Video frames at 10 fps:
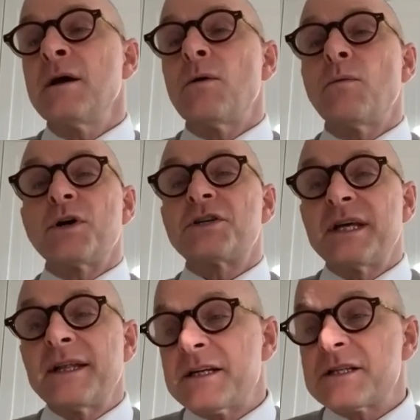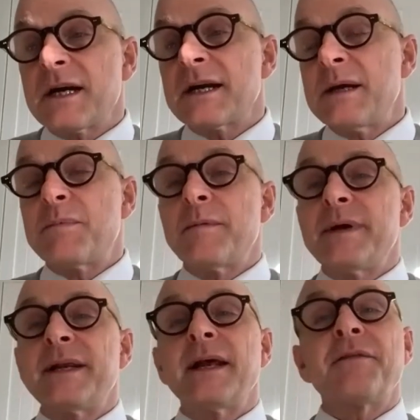which they then started
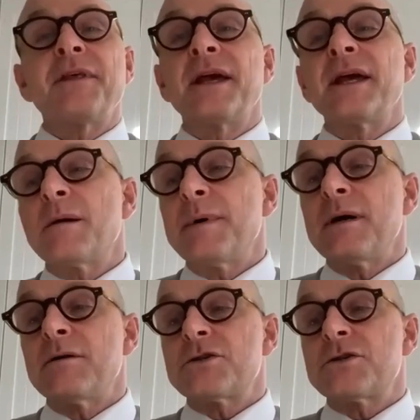implementing and thinking about.